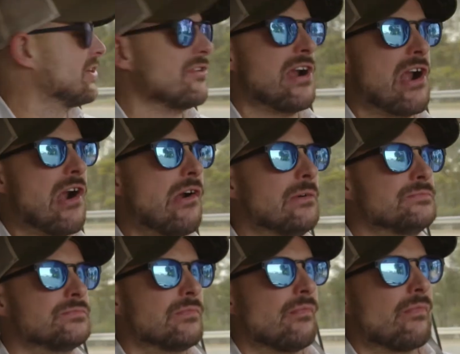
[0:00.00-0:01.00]
career,
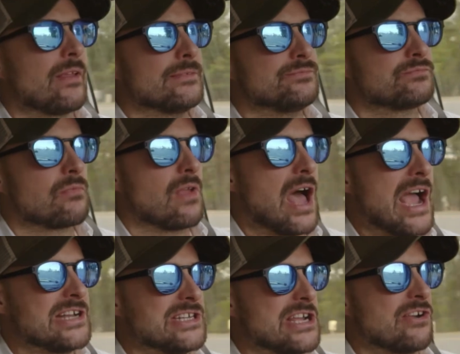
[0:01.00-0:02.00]

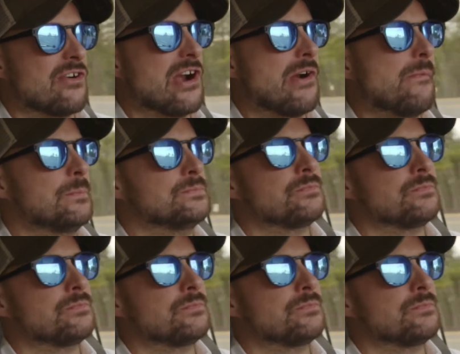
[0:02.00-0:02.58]
IT career,